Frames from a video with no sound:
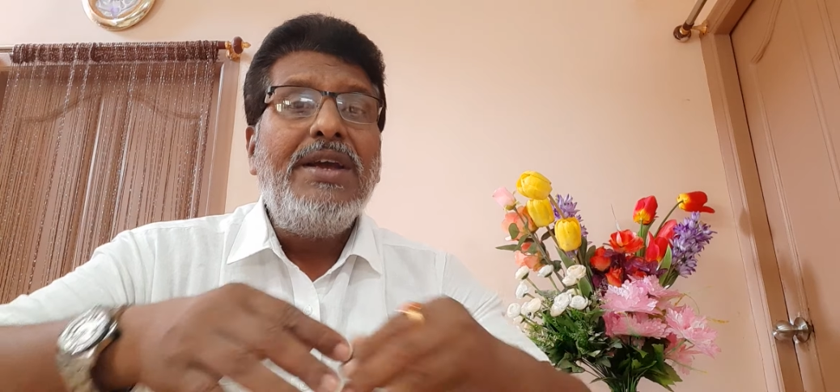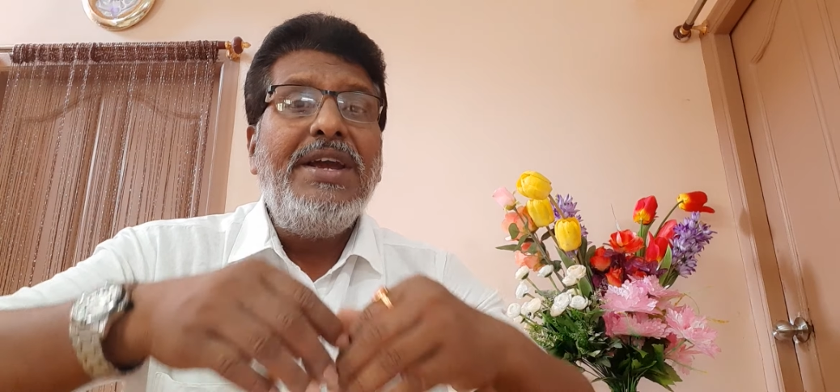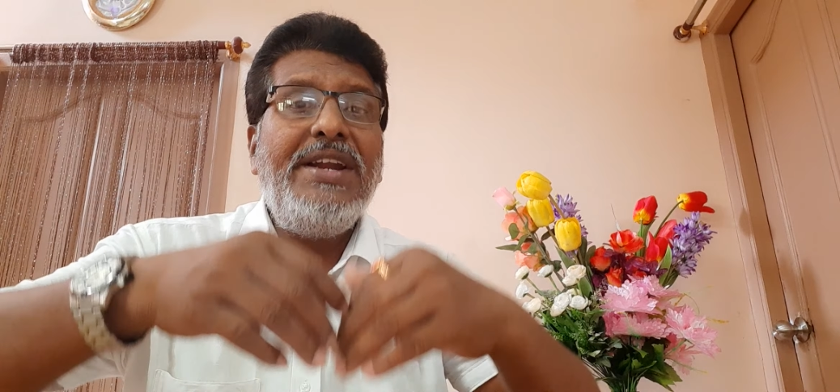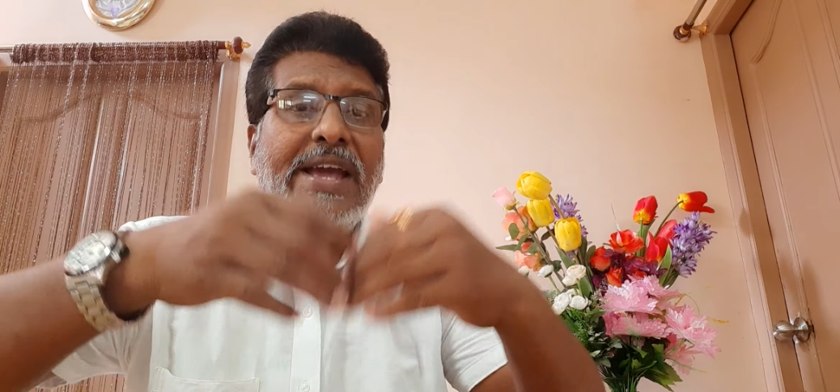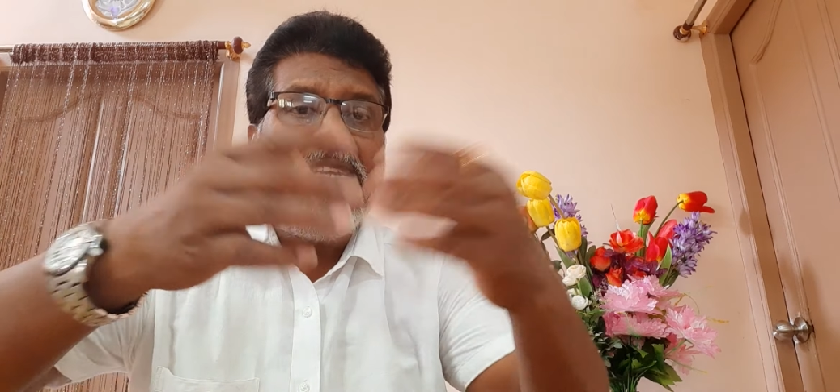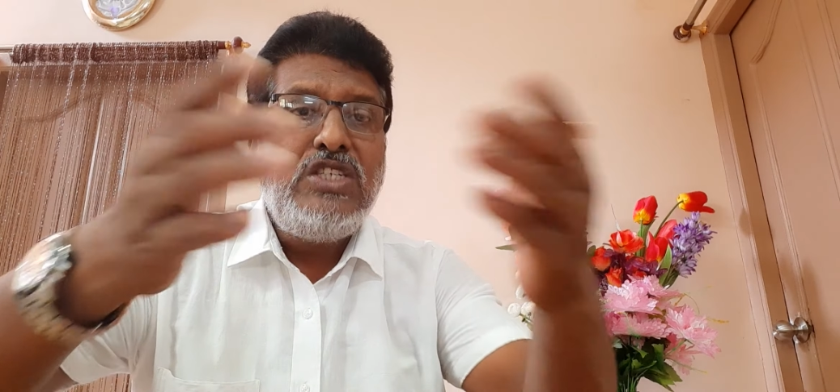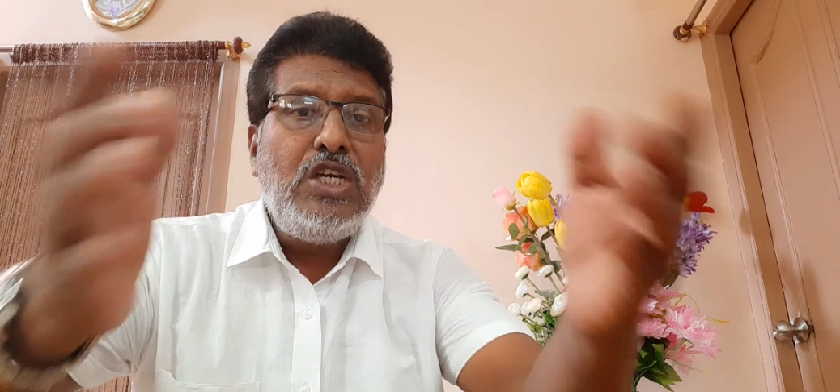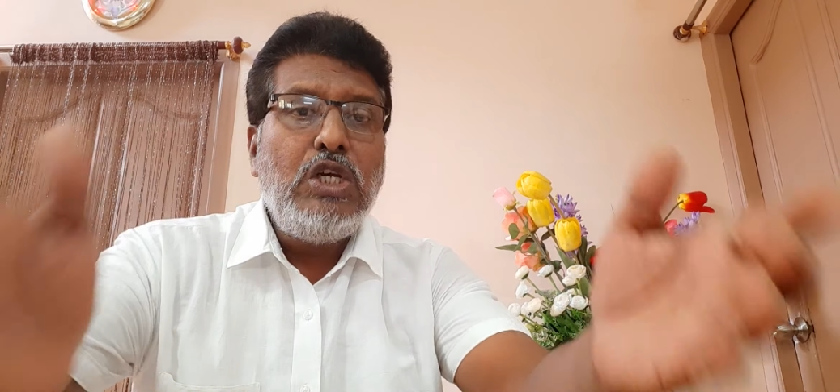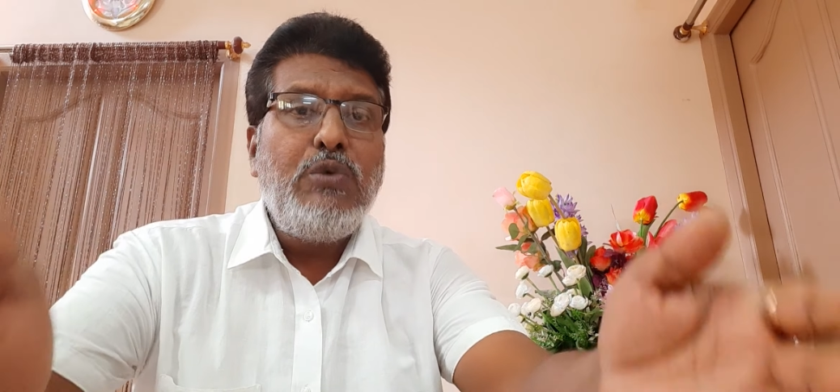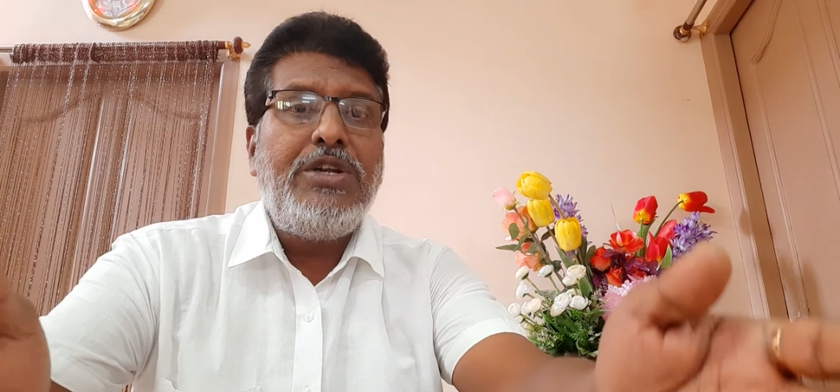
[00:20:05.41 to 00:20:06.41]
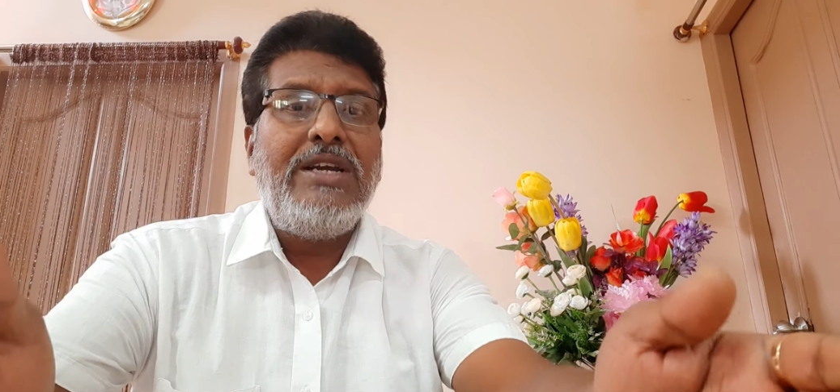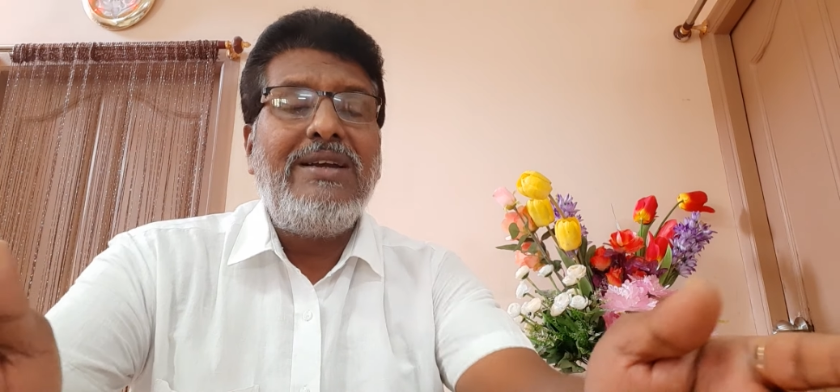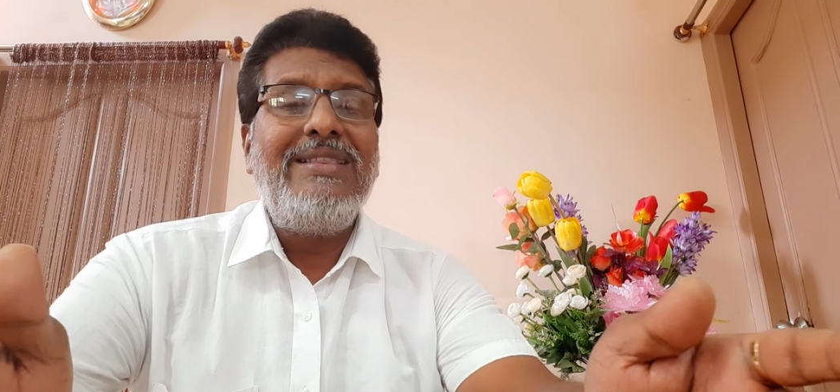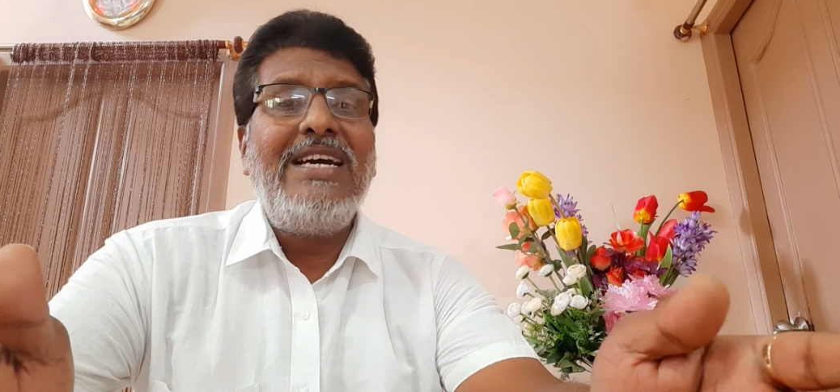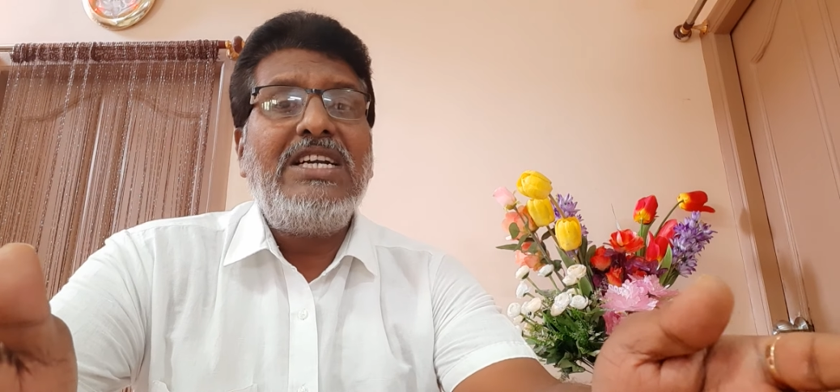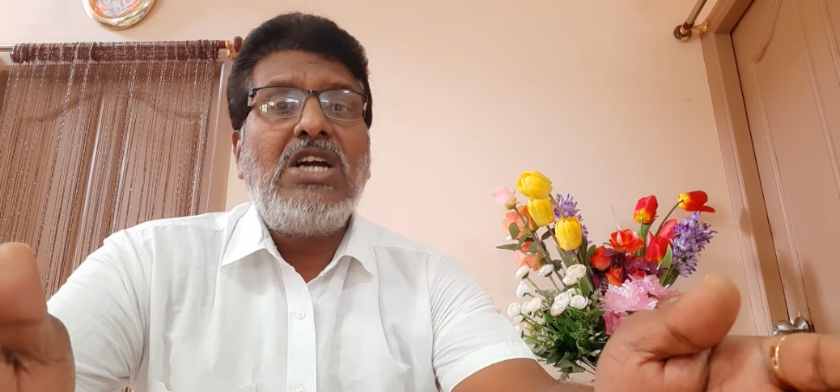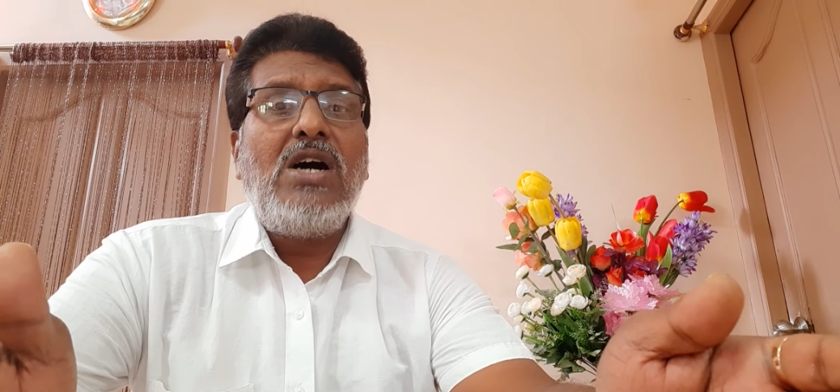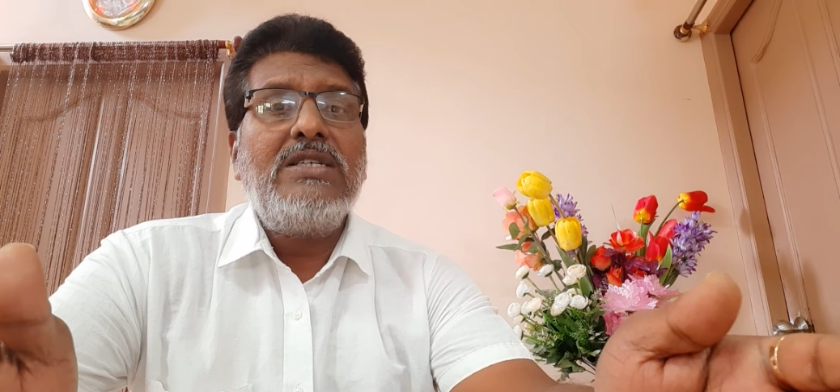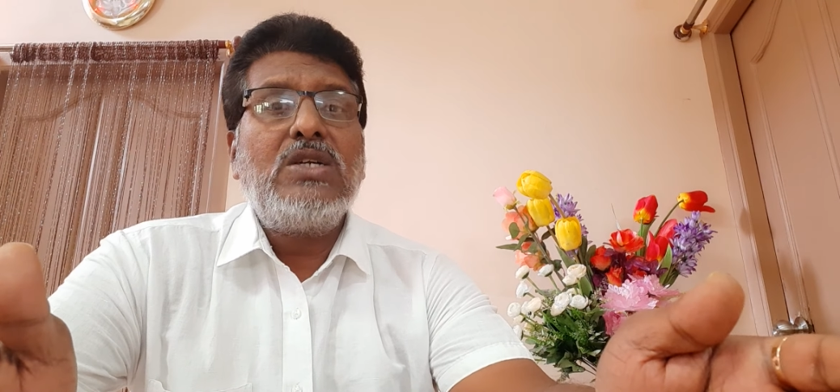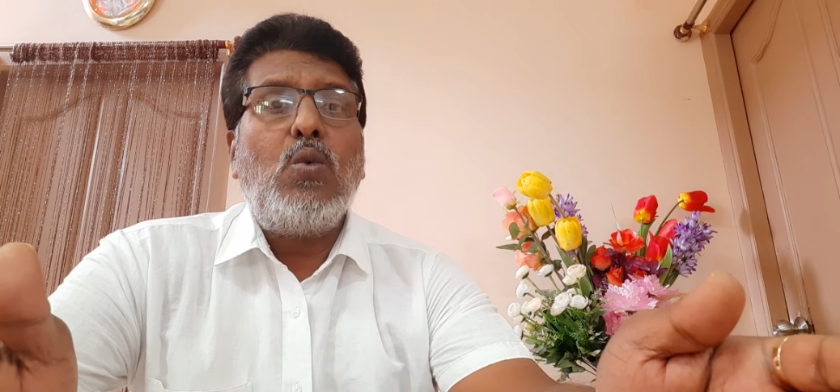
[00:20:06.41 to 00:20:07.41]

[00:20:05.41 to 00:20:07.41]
in executing the task